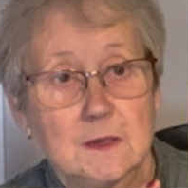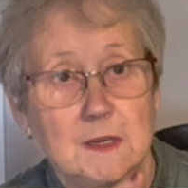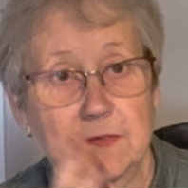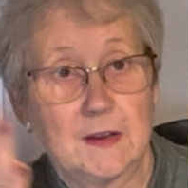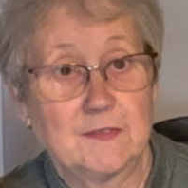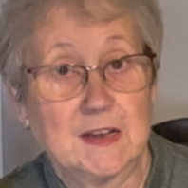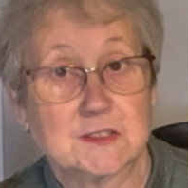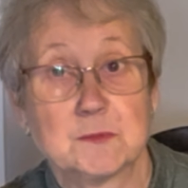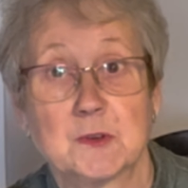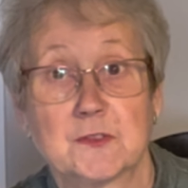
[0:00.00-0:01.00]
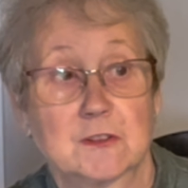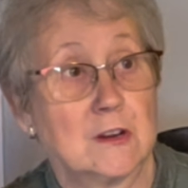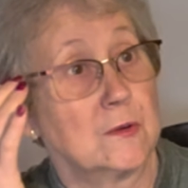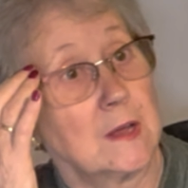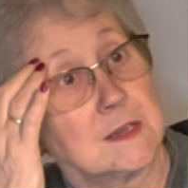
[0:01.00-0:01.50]
I've had to move the
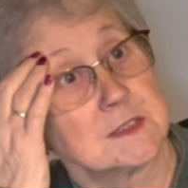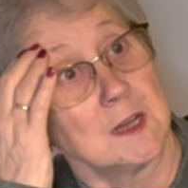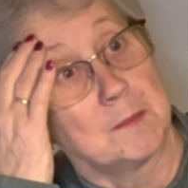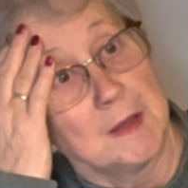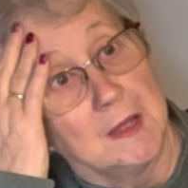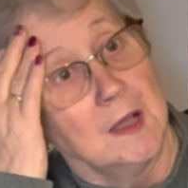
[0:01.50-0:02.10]
grow lights up.